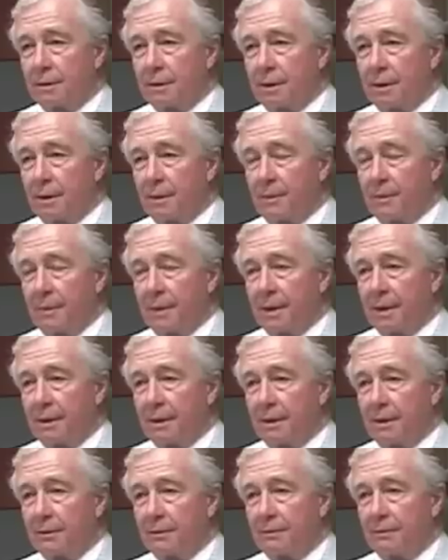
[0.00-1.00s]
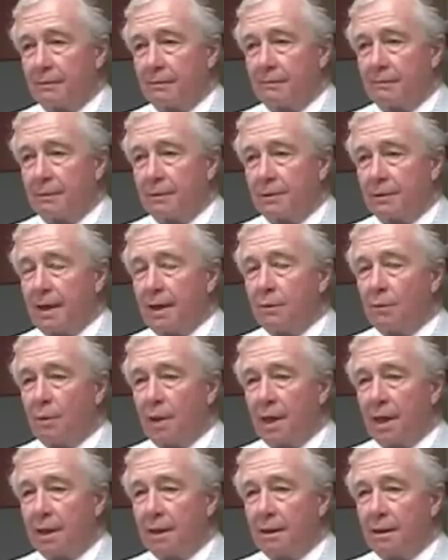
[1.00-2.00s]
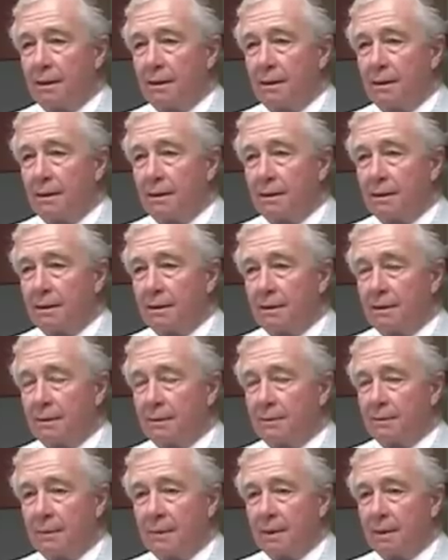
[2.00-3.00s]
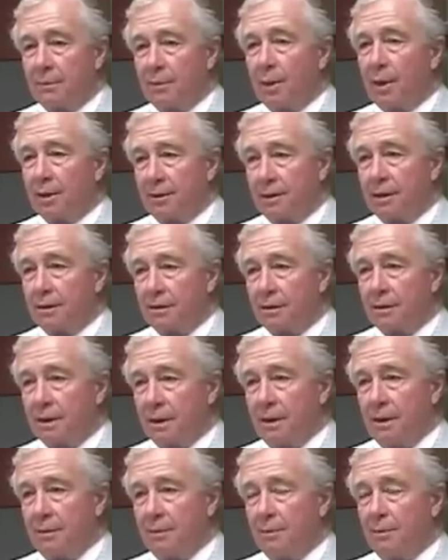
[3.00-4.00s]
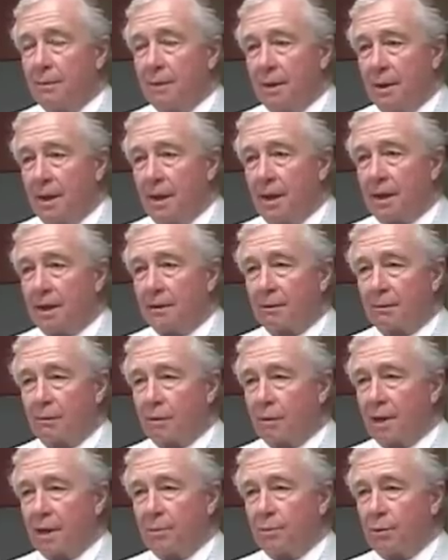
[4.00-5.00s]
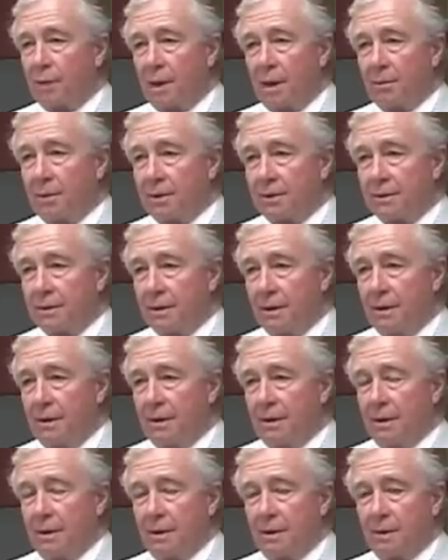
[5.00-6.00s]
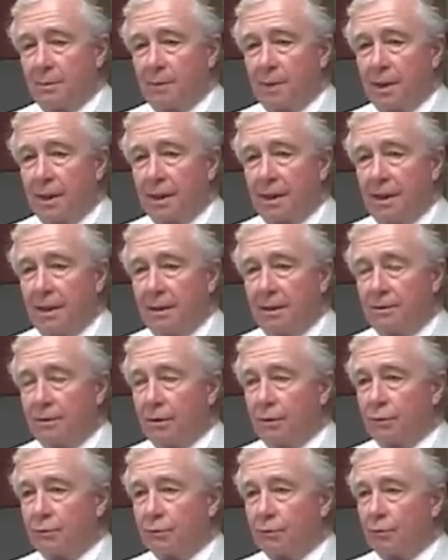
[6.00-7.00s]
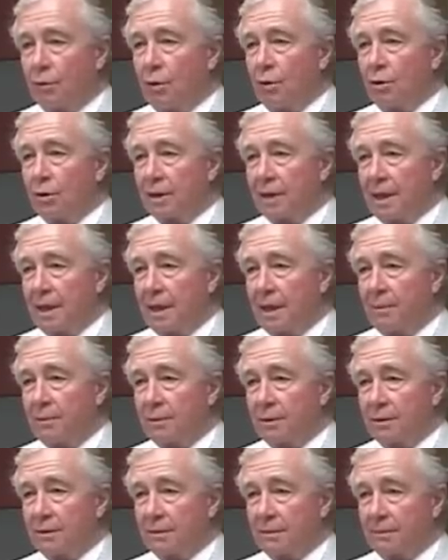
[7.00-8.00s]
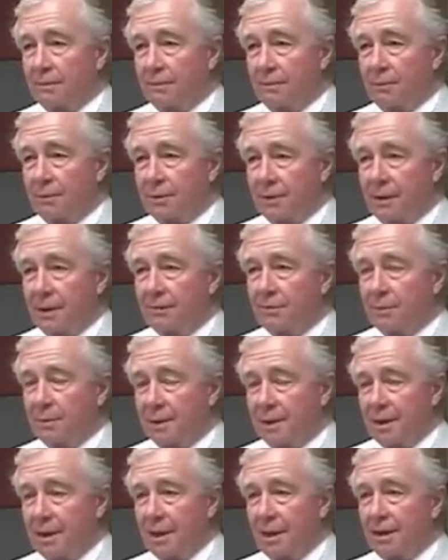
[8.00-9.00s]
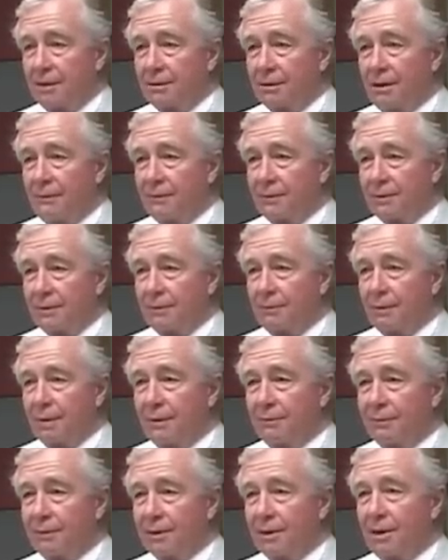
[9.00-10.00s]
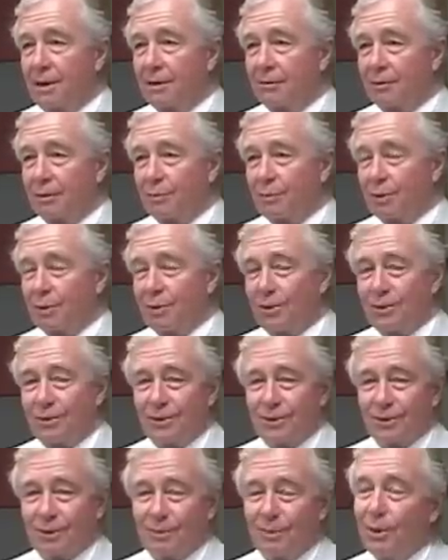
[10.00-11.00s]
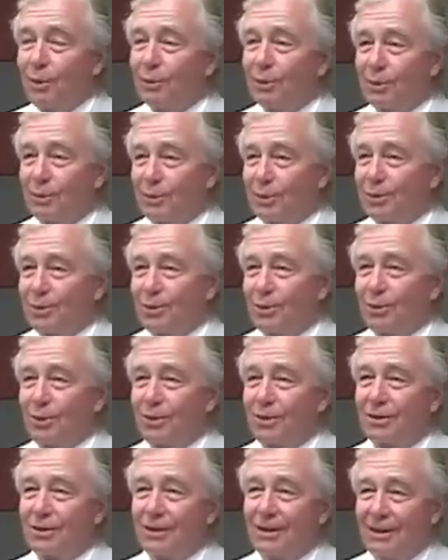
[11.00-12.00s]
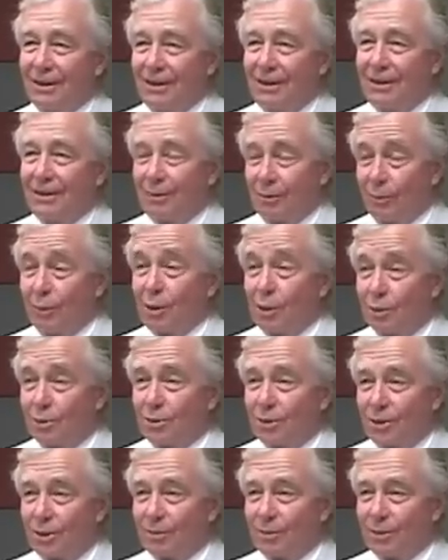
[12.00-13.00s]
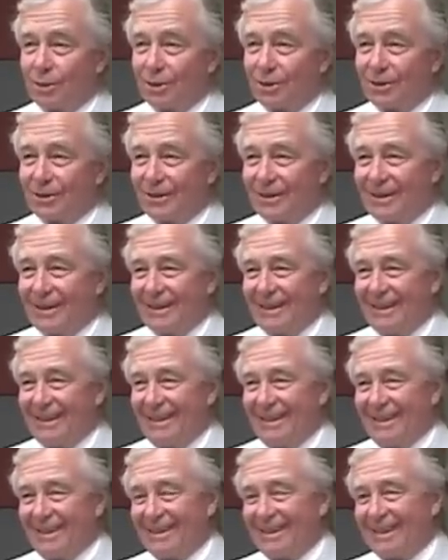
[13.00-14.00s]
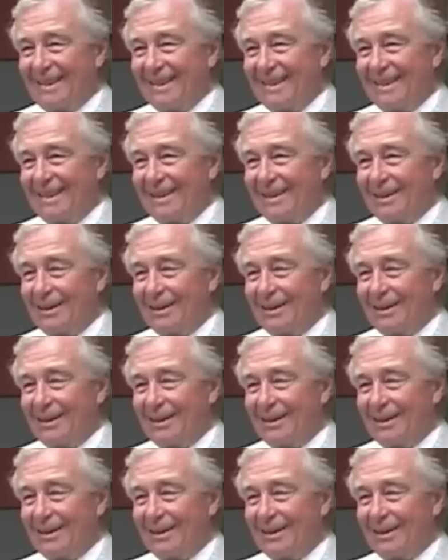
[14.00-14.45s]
a statewide politician. He had great promise, but he chose the wrong time to resign from the DA's office and run for Congress because his opponent was the real George Bush. And